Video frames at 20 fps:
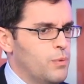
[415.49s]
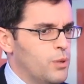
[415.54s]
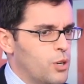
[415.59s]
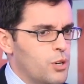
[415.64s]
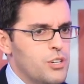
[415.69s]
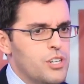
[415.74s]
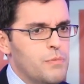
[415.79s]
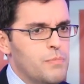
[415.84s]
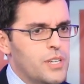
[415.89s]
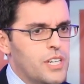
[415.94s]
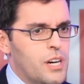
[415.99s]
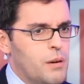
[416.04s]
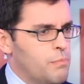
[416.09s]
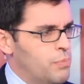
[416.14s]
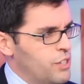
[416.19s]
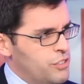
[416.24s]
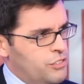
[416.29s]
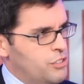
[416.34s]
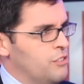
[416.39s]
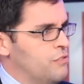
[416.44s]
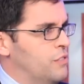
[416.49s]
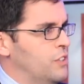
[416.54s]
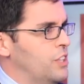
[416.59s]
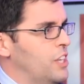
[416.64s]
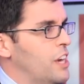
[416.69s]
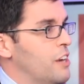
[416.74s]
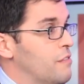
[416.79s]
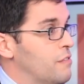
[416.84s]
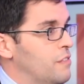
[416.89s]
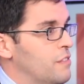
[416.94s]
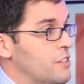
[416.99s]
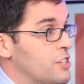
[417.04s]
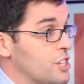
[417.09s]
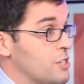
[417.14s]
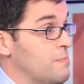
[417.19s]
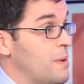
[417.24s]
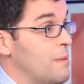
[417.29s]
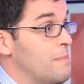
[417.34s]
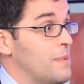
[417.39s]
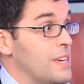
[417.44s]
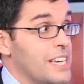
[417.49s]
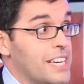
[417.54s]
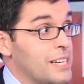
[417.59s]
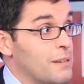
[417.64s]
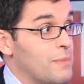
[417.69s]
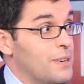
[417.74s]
learn to become prisoners for life just by being in